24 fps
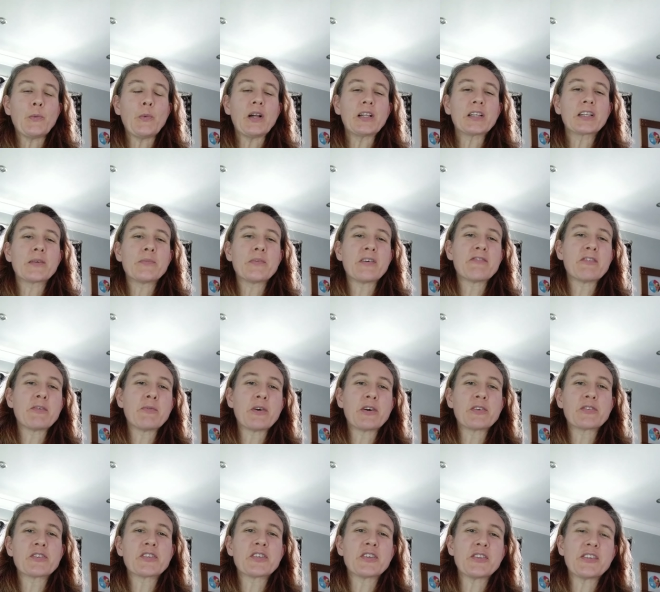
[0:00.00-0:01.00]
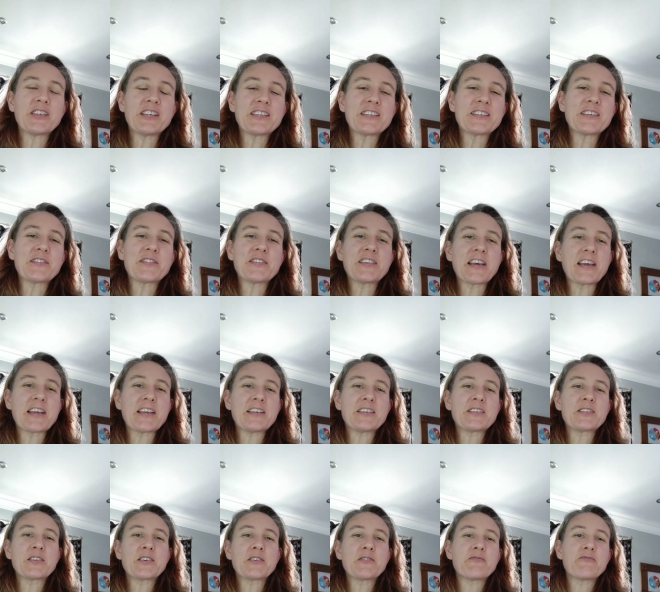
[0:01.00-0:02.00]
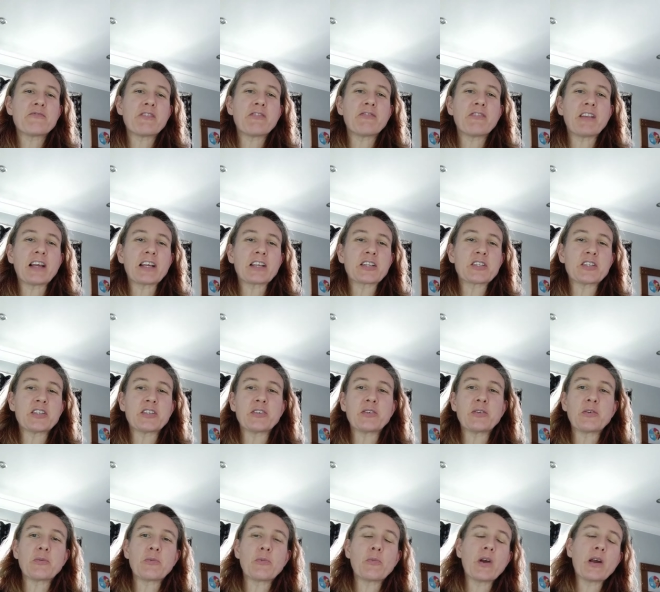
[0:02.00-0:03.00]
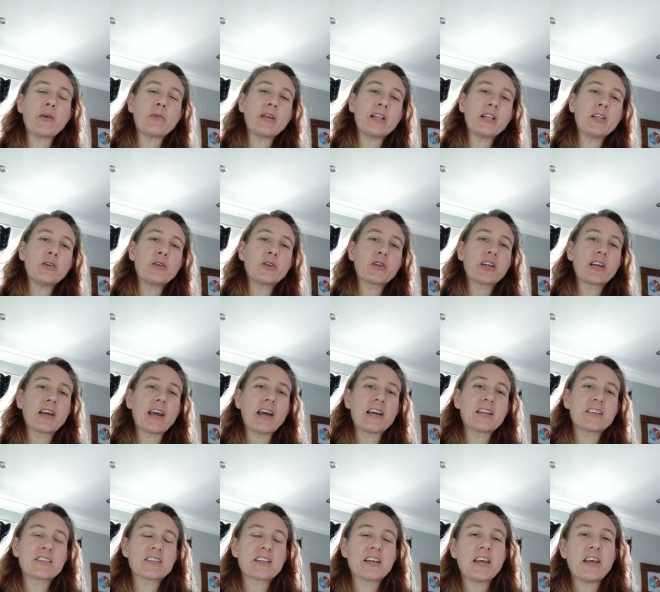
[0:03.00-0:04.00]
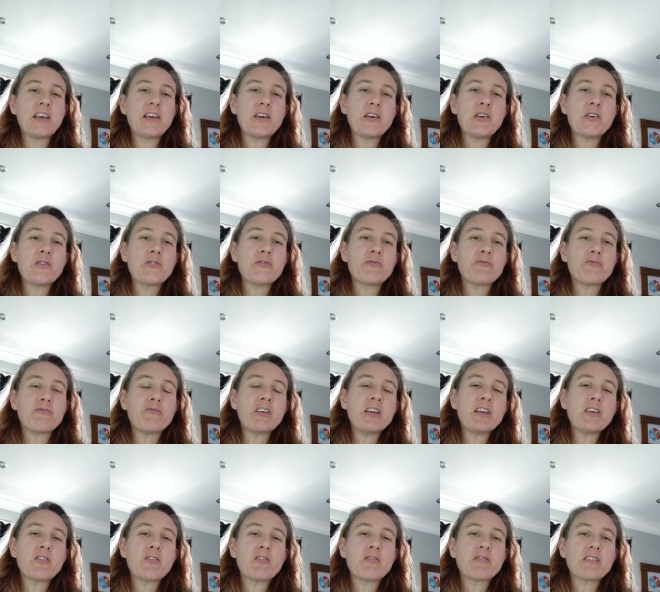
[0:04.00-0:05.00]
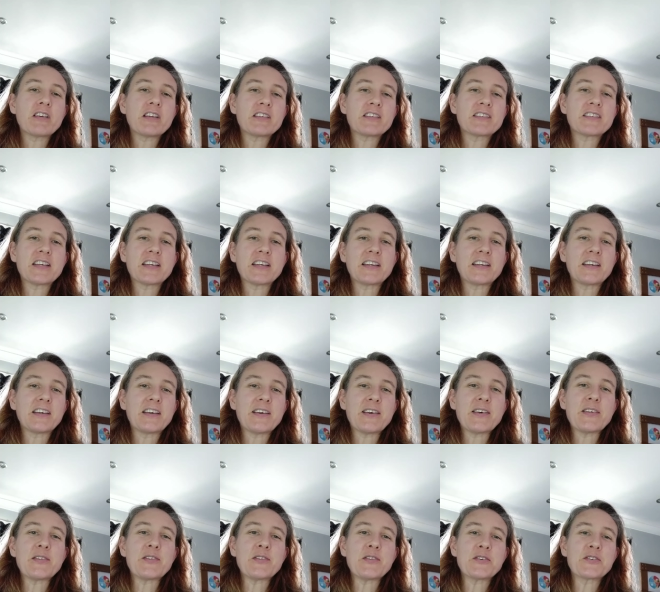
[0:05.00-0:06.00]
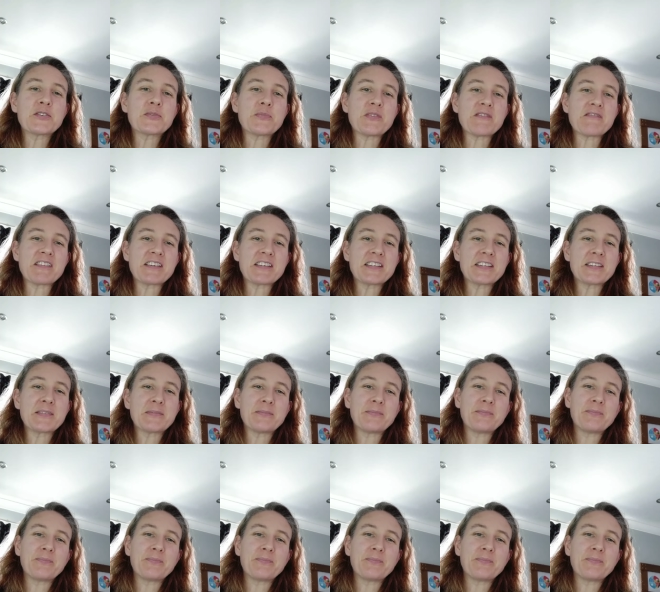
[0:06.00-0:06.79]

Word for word: Welcome, everyone, to this Sunday's reflection, where we look at reorienting the spirit.